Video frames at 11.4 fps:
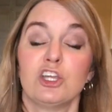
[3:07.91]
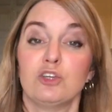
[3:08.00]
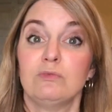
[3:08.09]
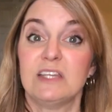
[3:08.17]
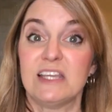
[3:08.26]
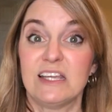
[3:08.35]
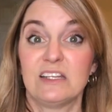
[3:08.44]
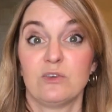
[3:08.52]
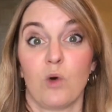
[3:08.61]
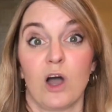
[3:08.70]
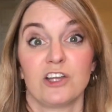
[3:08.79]
you need
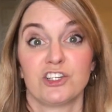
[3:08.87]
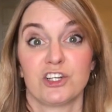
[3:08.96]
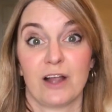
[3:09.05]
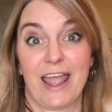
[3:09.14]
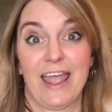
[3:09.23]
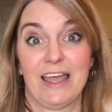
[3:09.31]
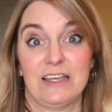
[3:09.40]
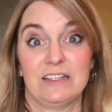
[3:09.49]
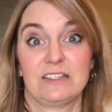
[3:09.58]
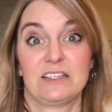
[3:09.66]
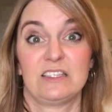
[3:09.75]
to wash your
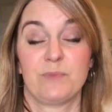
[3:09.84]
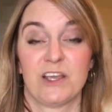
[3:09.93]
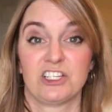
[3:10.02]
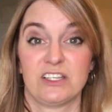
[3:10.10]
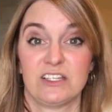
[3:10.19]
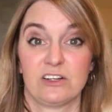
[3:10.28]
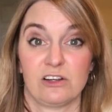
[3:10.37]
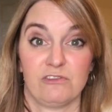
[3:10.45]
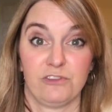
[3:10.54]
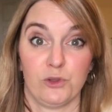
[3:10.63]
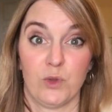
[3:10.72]
hands, especially
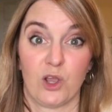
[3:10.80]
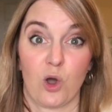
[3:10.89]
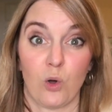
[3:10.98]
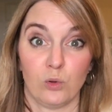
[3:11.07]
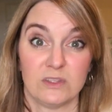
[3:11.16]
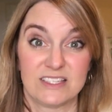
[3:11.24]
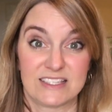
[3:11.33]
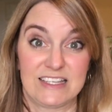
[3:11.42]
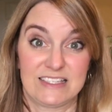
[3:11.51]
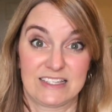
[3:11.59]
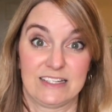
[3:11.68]
during flu and cold
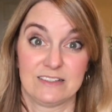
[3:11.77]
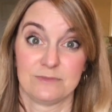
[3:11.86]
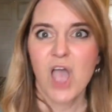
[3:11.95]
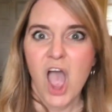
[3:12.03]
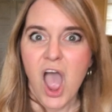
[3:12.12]
season.